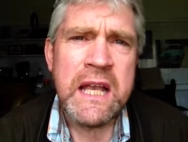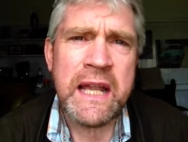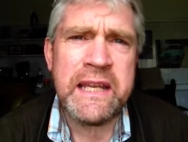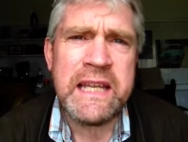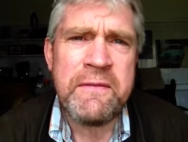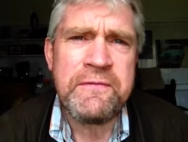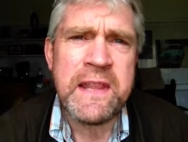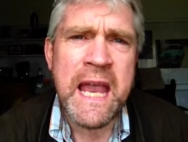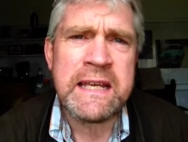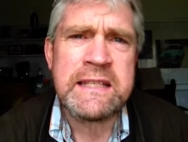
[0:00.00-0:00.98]
And he'd lift
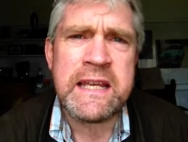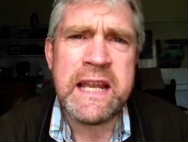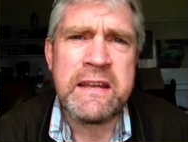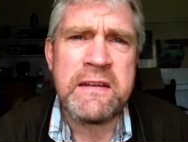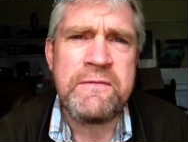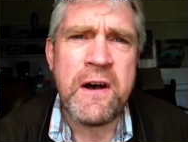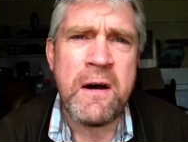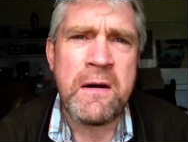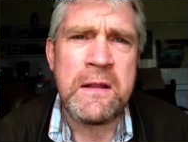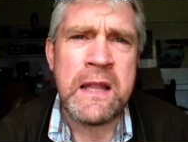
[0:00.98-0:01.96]
the axe and let it
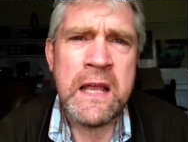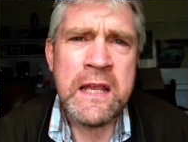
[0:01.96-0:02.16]
fall.